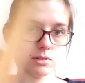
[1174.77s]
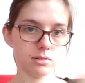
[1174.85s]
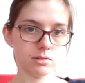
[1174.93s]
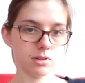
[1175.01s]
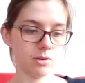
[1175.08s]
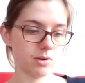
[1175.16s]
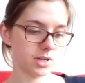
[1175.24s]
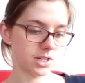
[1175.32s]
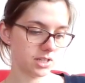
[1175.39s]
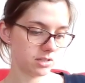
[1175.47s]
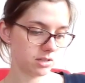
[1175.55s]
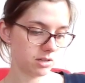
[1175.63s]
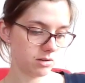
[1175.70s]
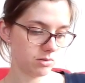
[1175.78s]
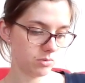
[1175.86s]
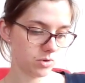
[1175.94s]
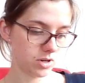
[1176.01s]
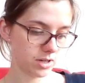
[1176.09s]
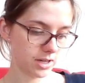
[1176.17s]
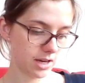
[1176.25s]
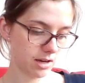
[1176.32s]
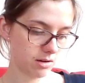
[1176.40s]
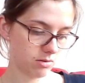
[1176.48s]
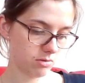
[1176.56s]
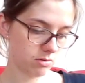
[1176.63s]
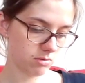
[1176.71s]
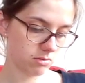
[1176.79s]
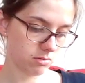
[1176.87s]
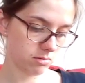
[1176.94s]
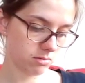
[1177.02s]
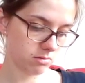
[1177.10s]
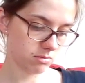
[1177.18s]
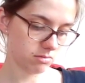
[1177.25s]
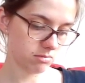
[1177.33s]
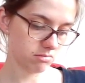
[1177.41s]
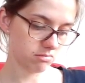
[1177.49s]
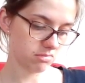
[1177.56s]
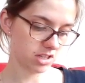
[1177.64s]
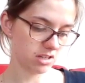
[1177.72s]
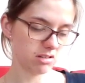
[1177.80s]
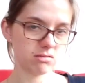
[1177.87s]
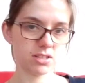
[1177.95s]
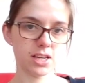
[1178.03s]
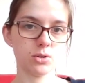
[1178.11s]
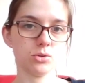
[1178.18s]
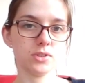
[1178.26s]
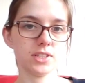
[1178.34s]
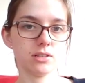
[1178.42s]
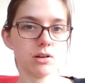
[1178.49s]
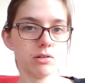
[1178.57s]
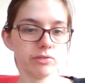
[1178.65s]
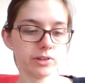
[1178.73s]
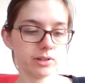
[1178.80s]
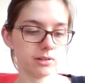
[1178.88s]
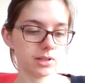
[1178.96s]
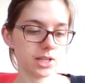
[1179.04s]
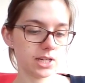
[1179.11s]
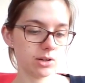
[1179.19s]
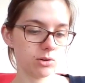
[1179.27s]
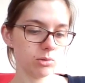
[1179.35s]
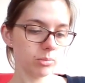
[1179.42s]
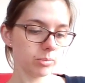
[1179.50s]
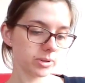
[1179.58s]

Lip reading: So I need to work out, you know, take all this off and clean it up